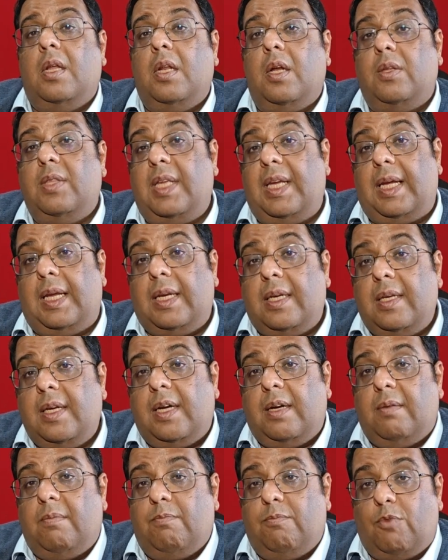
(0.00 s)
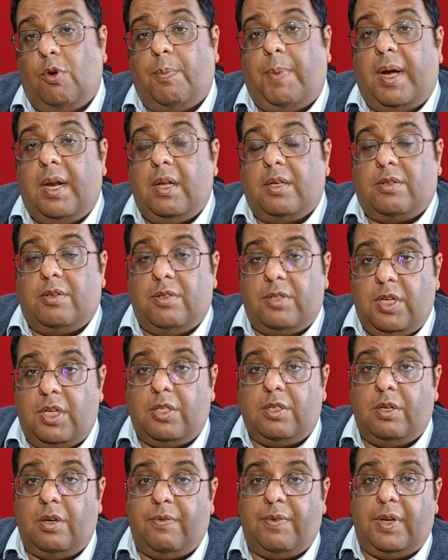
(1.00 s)
Now, the Internet and Mobile
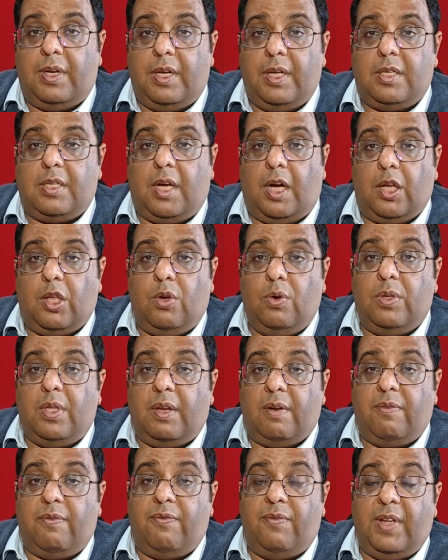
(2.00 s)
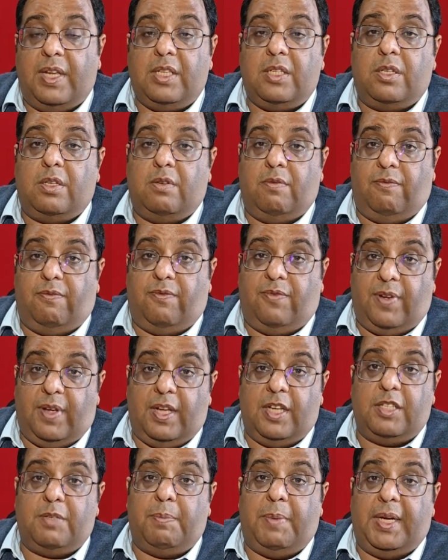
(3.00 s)
Association of India has argued that fixed
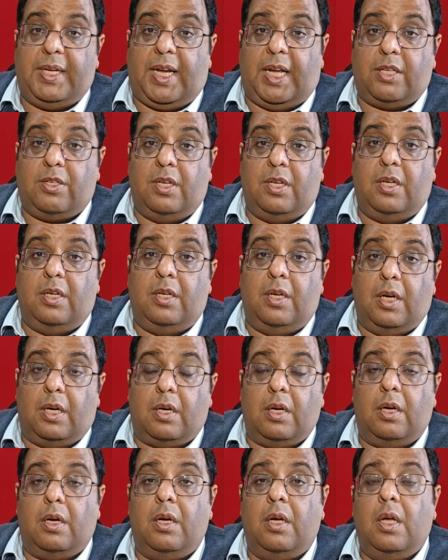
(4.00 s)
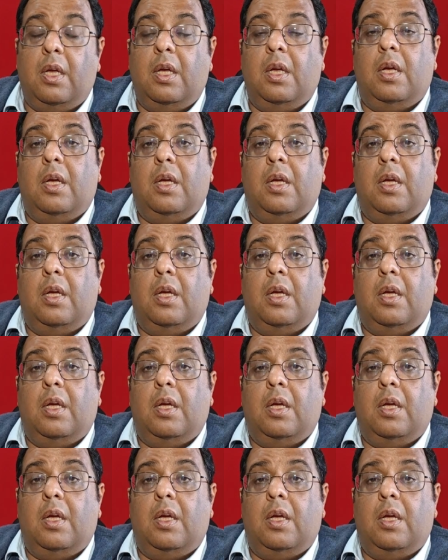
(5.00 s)
fares might actually deter